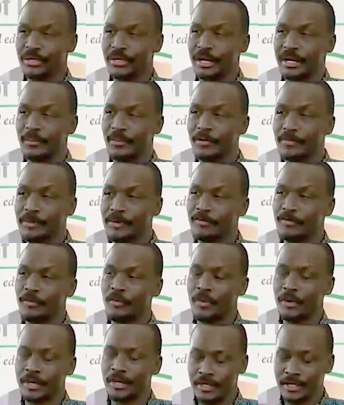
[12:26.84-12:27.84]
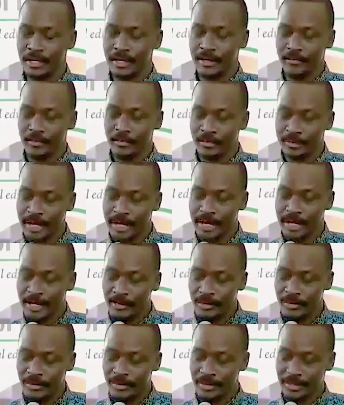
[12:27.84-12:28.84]
uh, moving forward from that
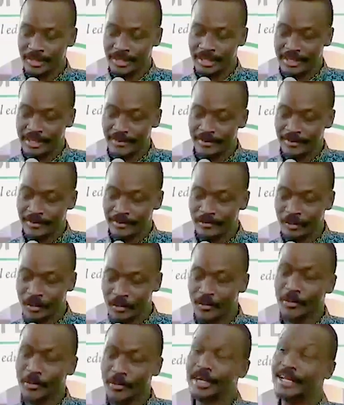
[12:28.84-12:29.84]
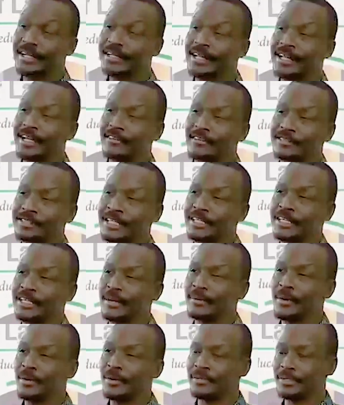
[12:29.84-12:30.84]
uh, four model that I've stated
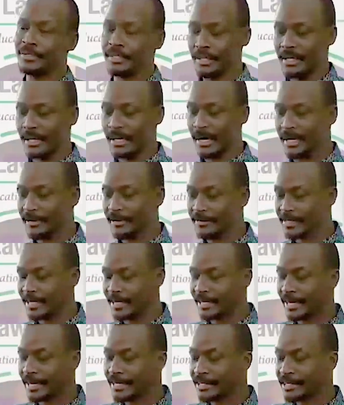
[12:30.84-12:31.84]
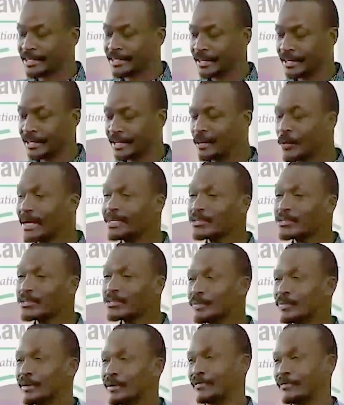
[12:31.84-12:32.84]
about. And I've said that the ones
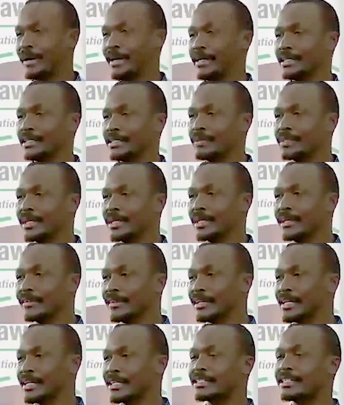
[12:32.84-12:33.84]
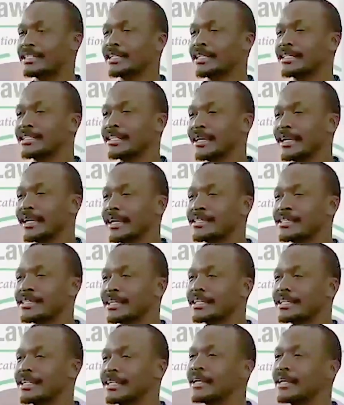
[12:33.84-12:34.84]
we prefer, especially religious state and secular
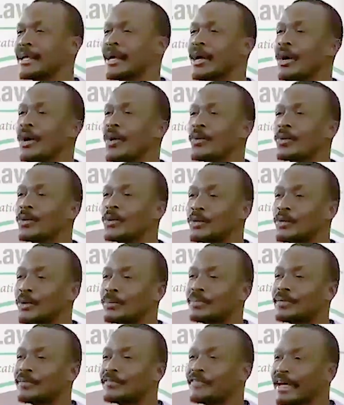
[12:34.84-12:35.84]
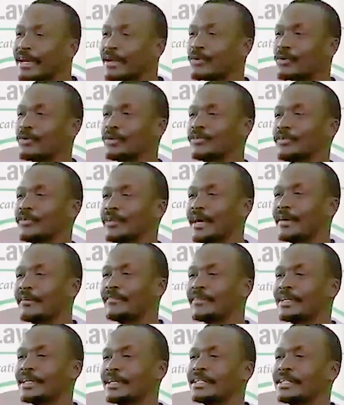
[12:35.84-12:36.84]
state then, would not be very good for the
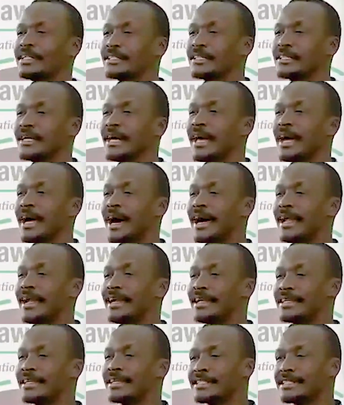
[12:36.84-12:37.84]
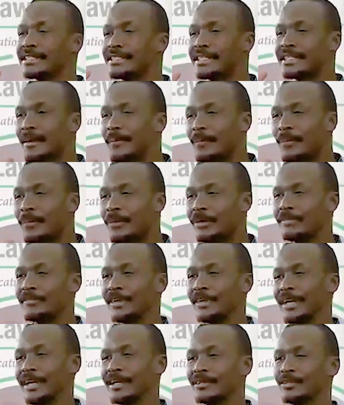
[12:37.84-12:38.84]
Africans unless some
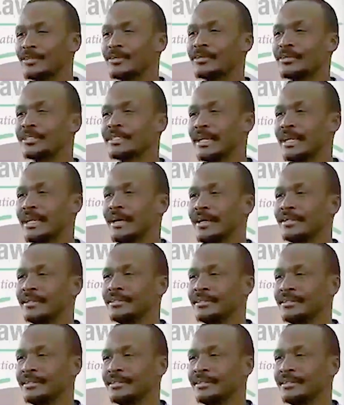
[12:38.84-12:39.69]
modifications are done.